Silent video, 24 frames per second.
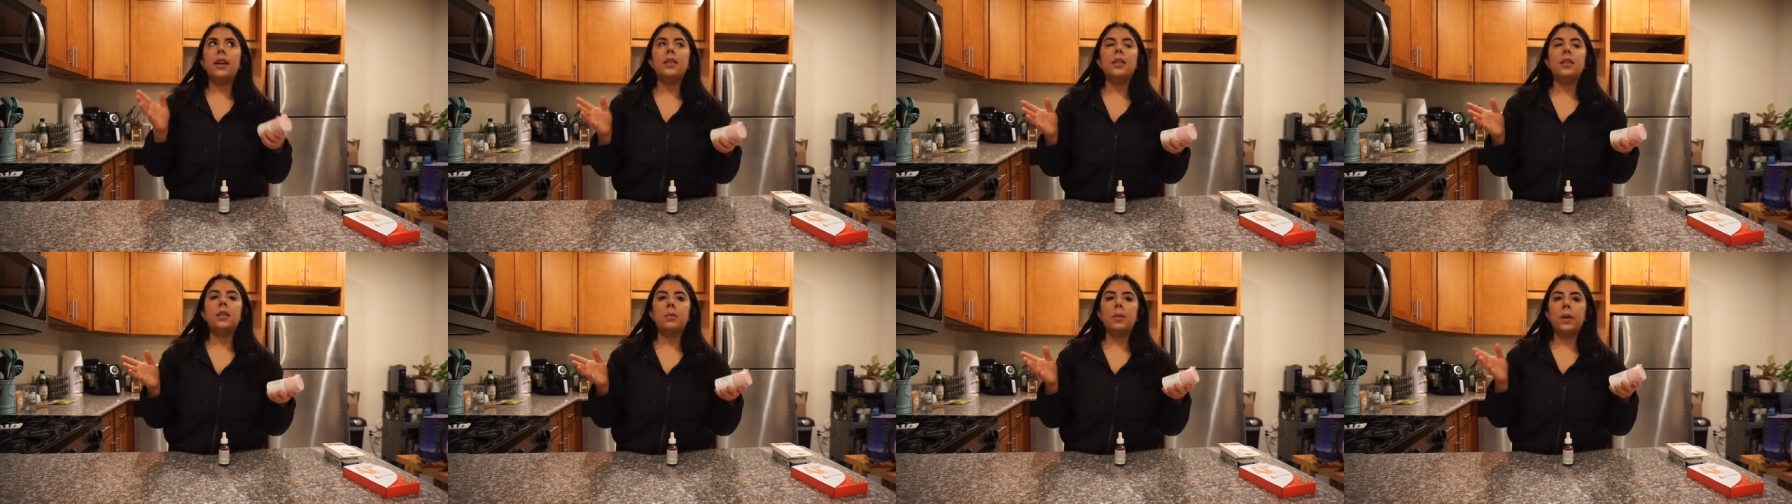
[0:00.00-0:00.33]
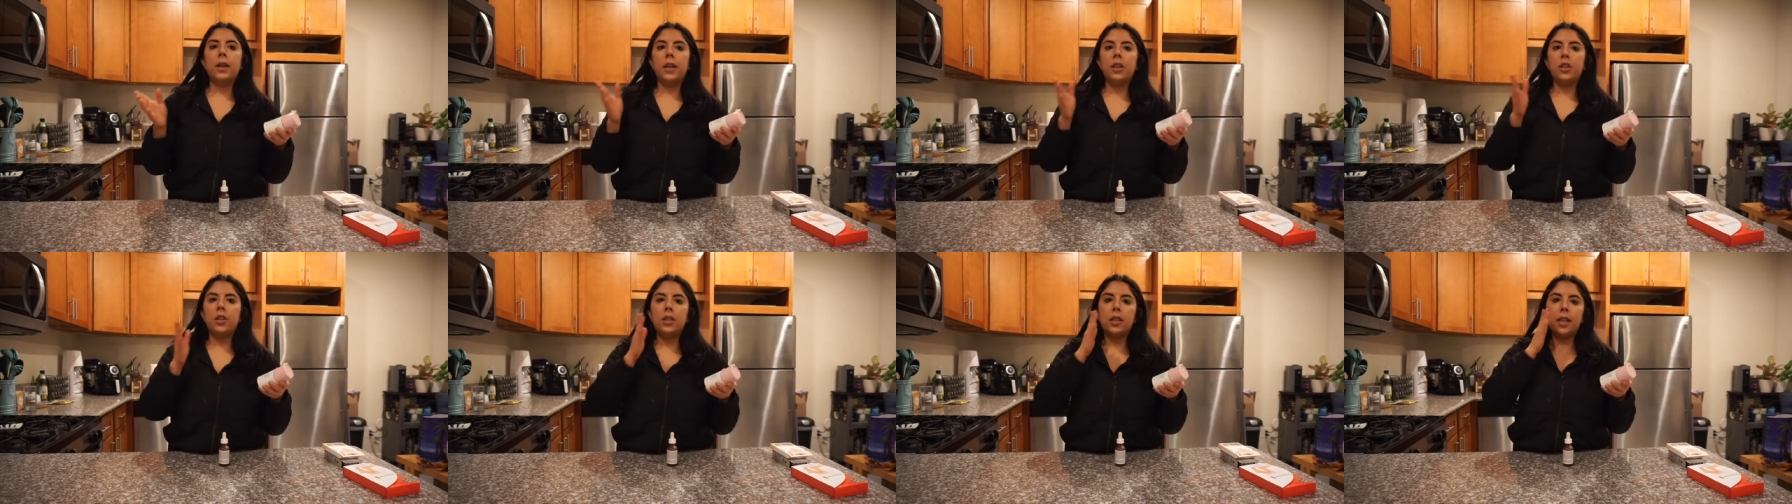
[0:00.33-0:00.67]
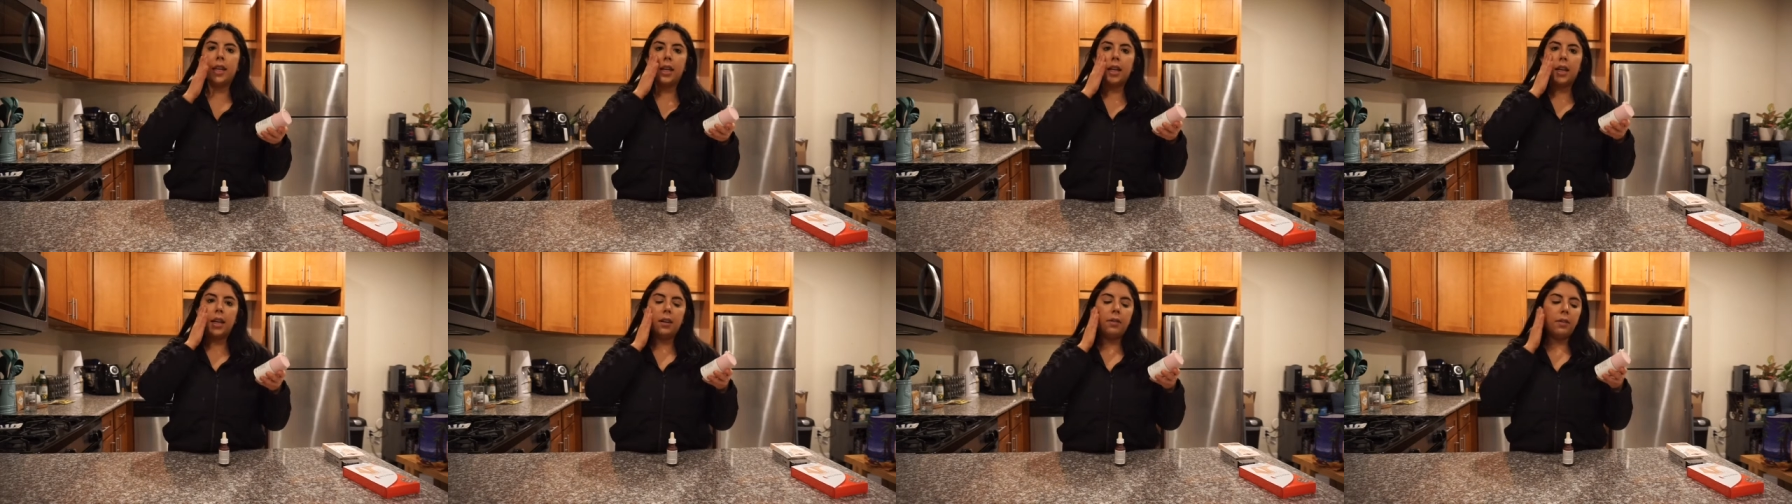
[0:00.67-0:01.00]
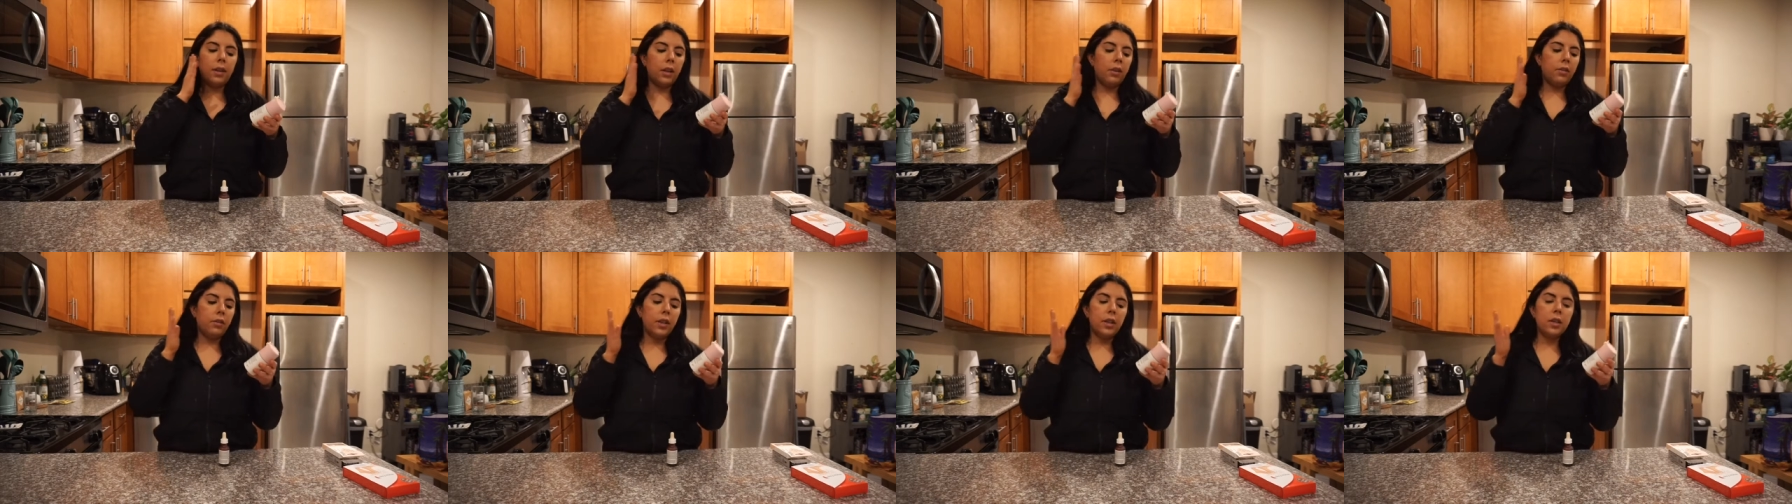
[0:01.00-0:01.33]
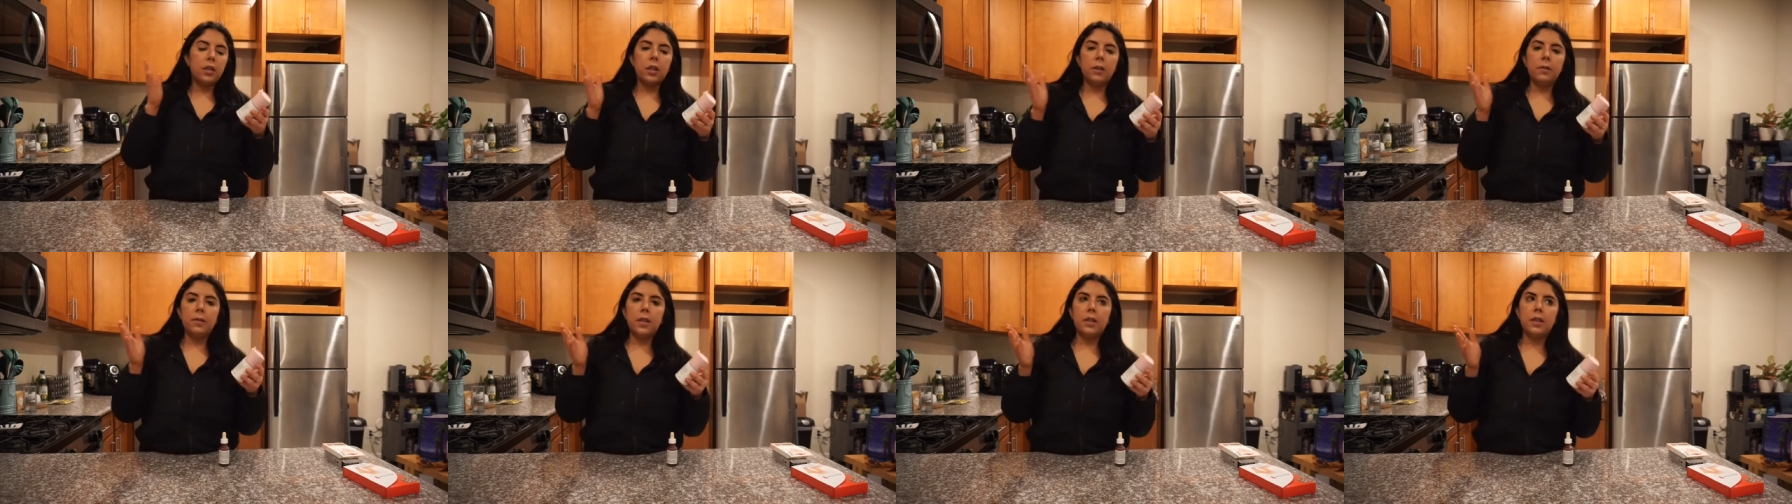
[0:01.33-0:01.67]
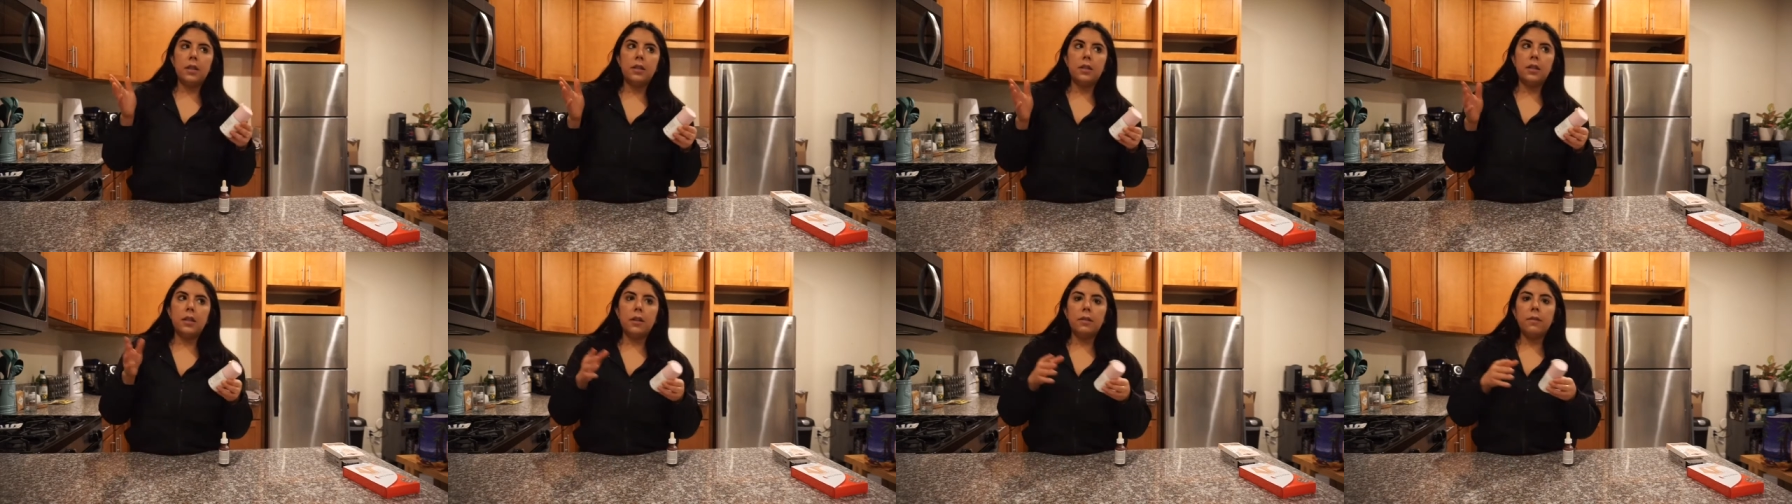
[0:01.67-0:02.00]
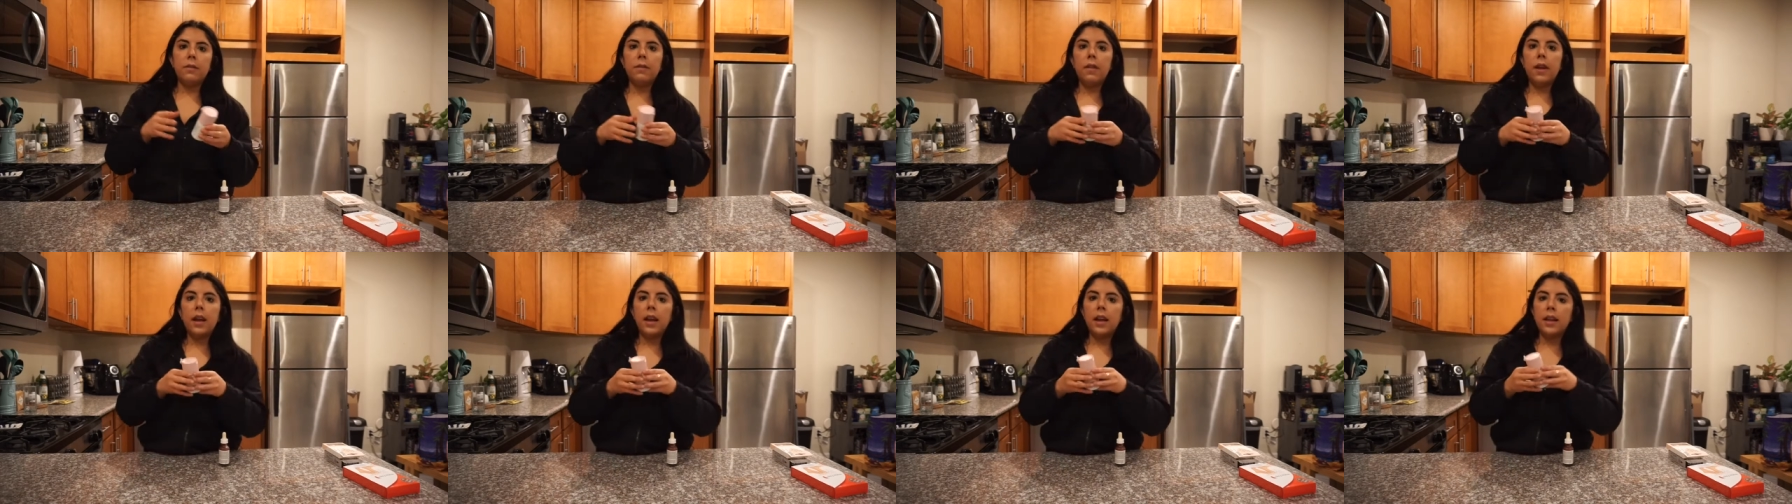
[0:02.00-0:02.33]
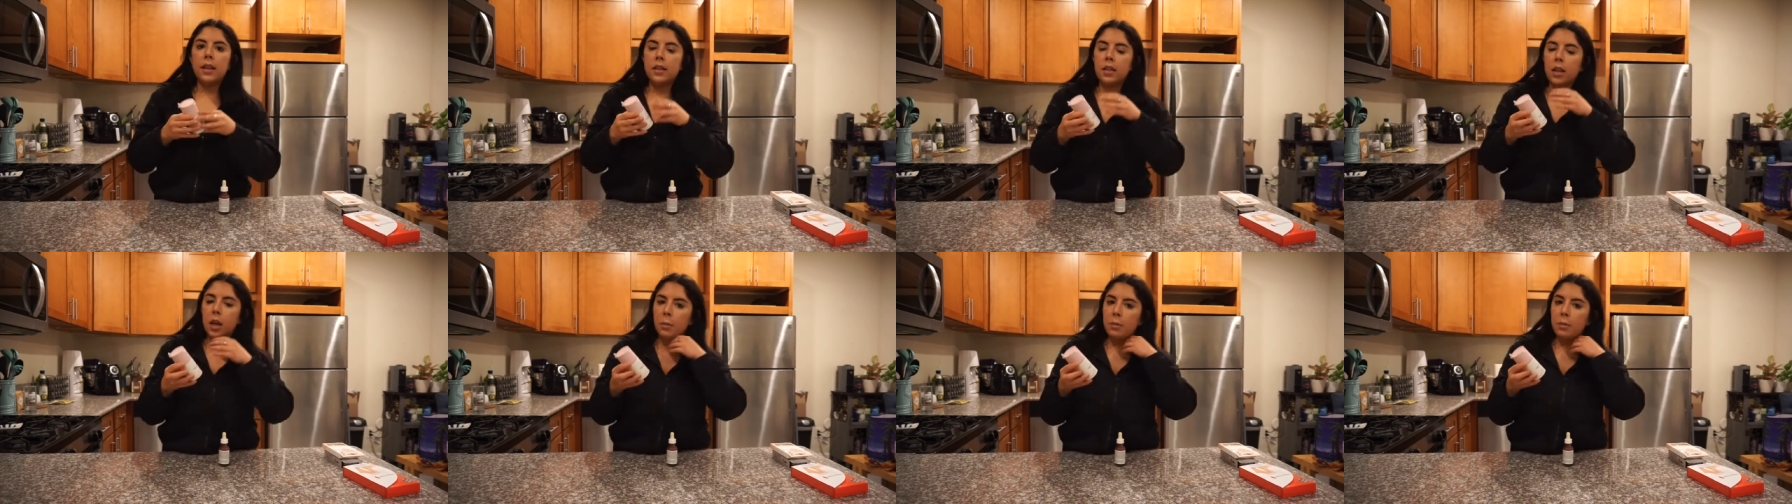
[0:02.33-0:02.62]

I swear, just like kind of like resurfaces your face,